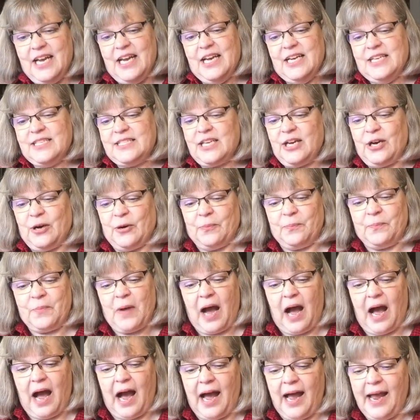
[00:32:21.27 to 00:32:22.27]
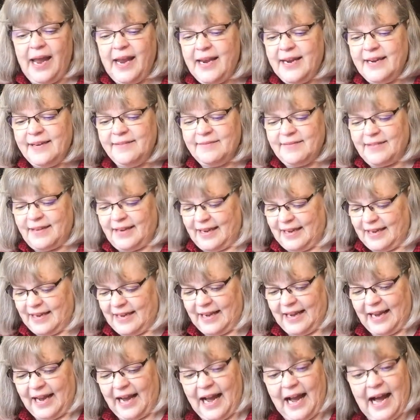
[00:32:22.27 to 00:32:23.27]
So I,
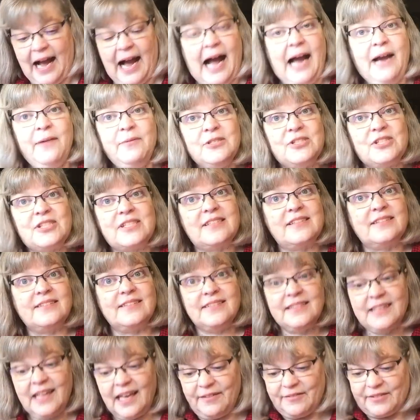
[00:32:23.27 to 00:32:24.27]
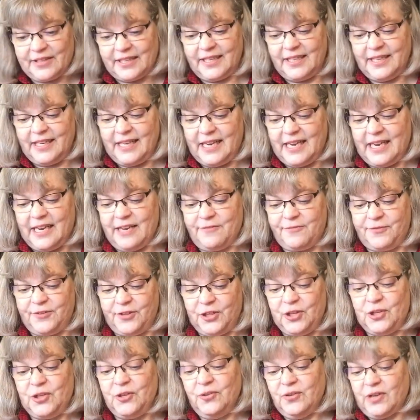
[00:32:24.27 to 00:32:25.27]
I would just love it if
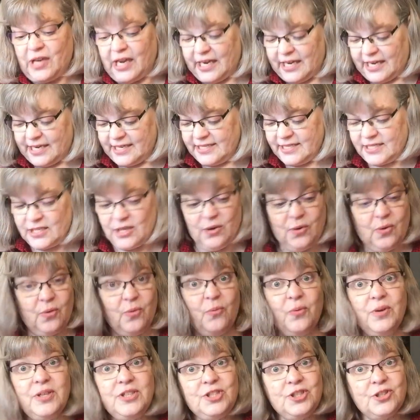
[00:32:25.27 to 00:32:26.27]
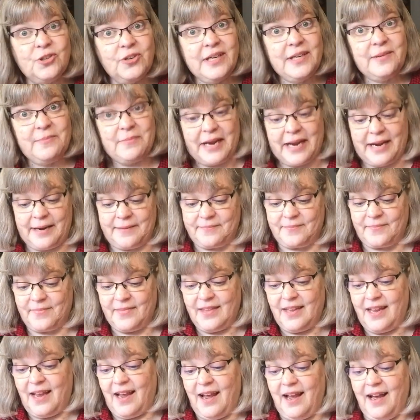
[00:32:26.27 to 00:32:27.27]
you guys would join me.
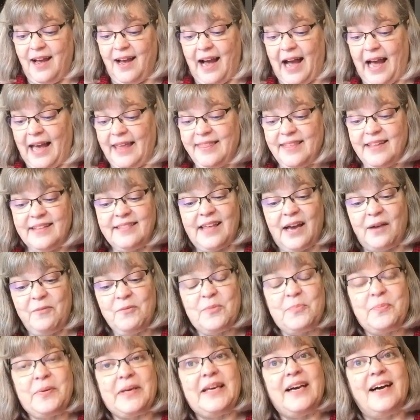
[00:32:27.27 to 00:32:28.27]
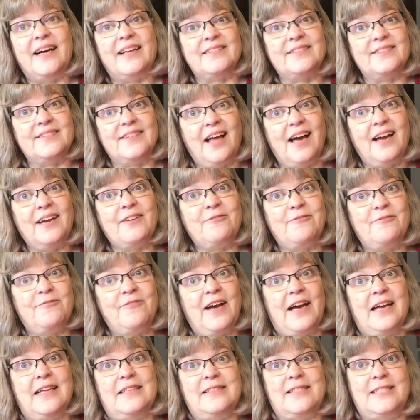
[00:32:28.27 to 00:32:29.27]
I think that would be a lot of fun.